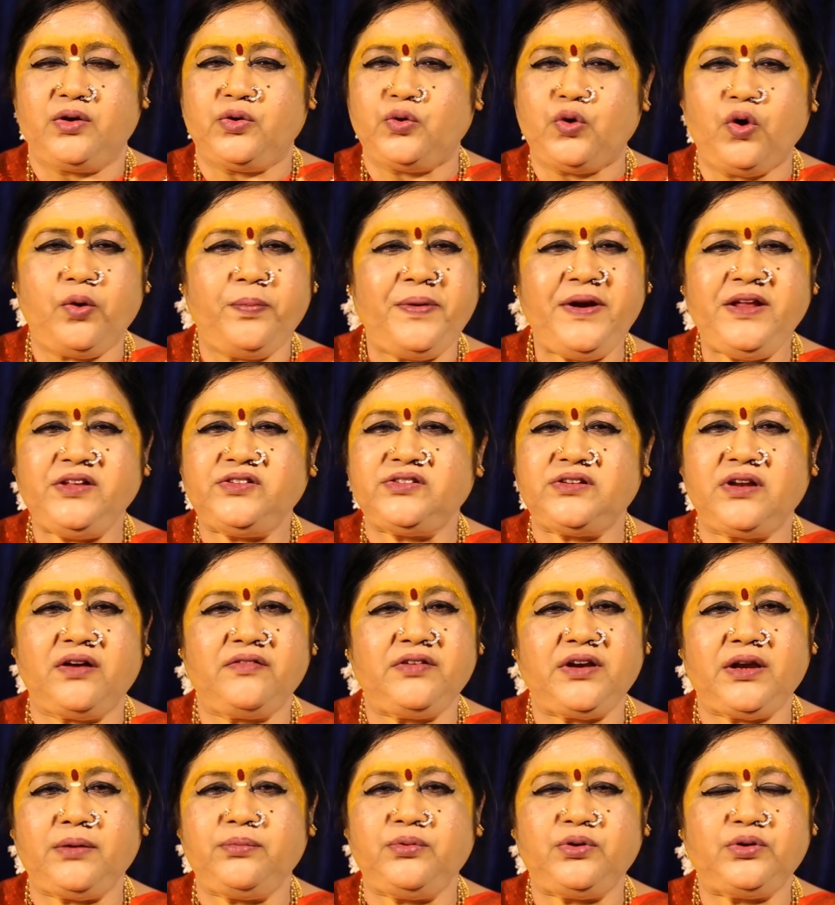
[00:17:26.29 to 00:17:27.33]
Nobody is
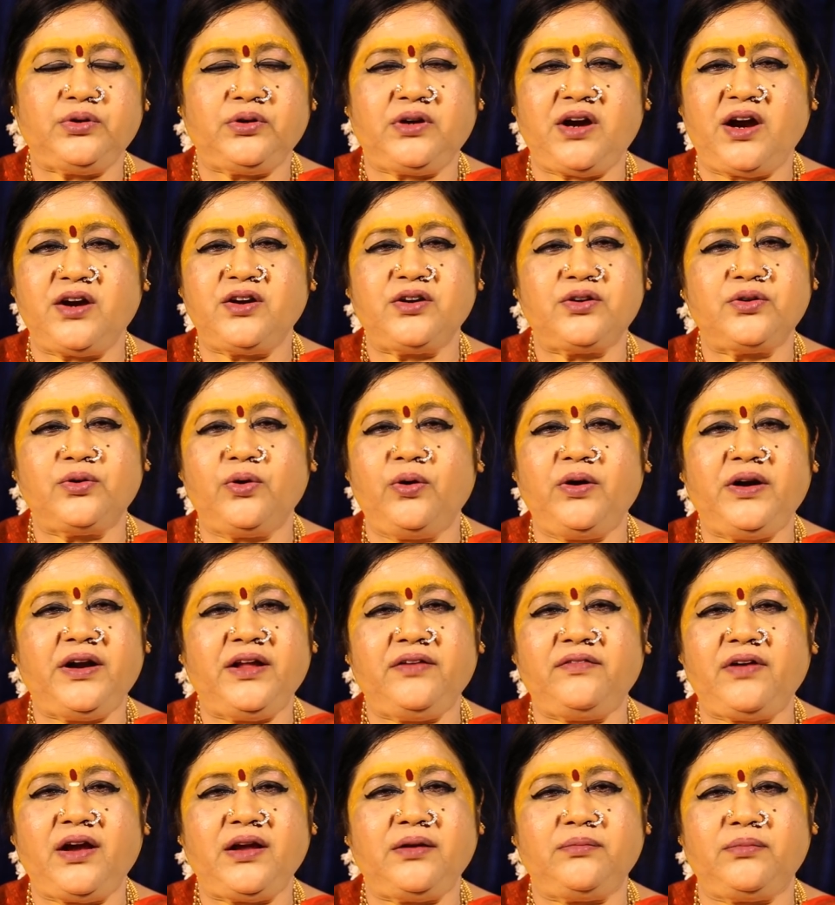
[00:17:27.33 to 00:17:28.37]
never able to control
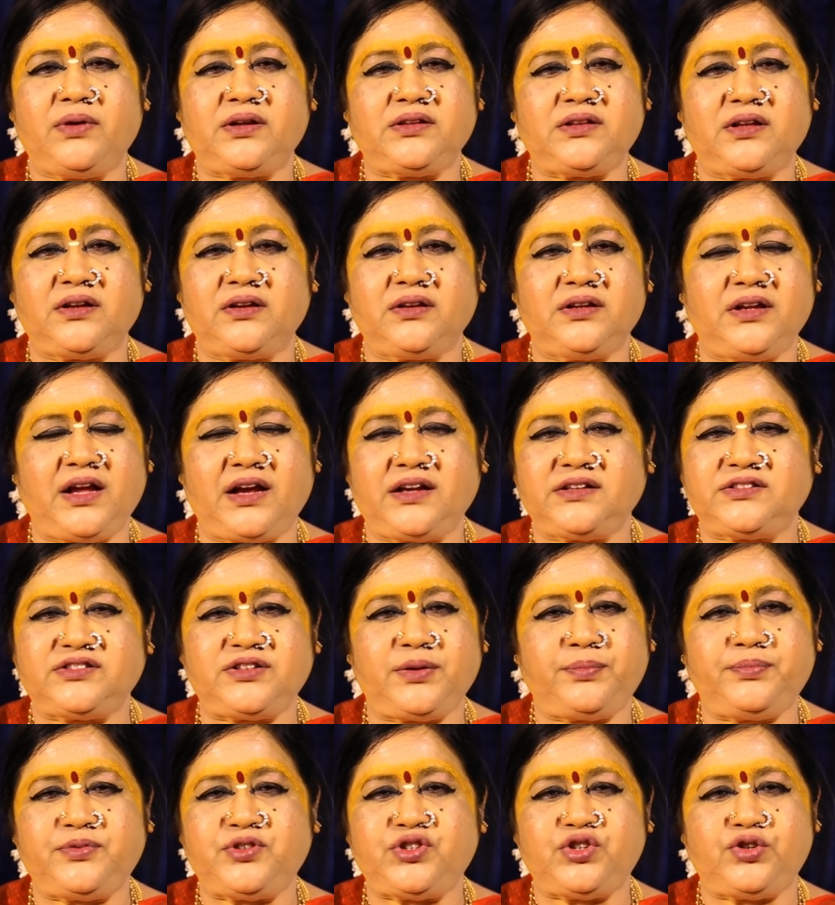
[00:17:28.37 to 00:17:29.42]
Divine Mother
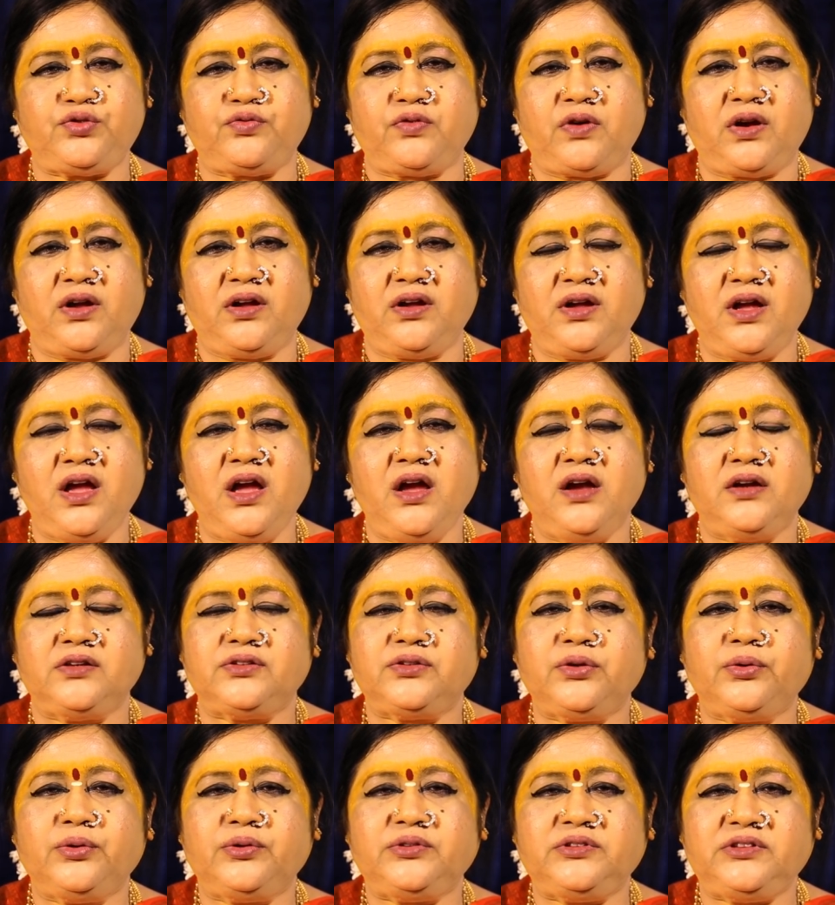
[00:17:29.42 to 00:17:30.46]
except Shiva.
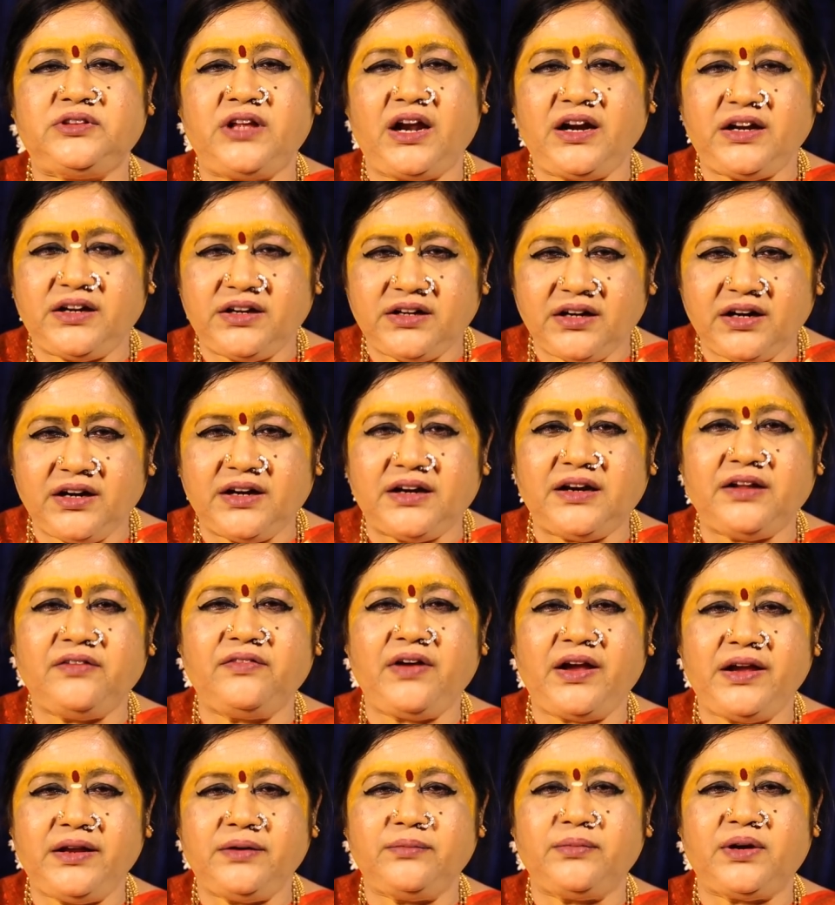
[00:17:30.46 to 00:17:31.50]
So that
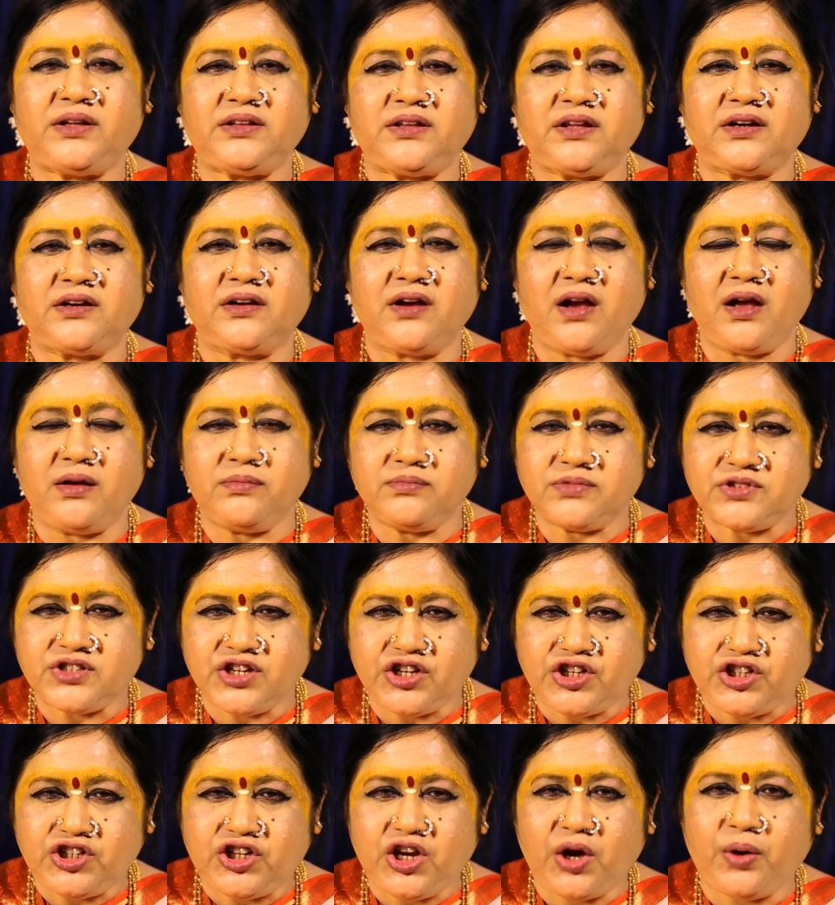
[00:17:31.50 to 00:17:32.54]
Divine Mother comes
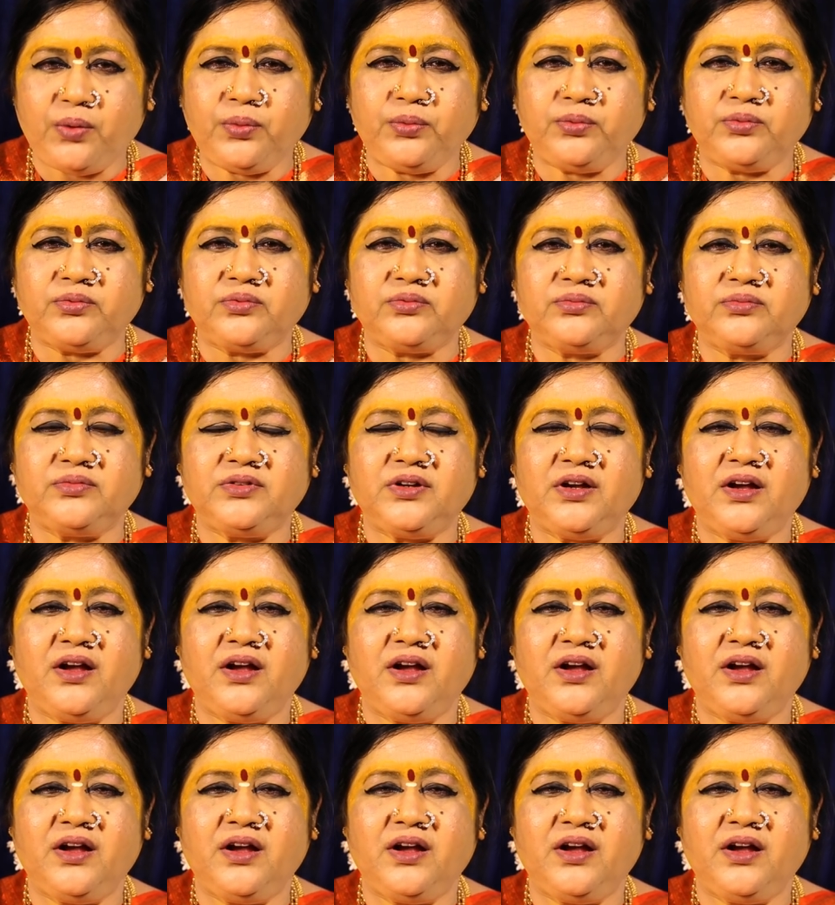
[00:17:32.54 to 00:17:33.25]
down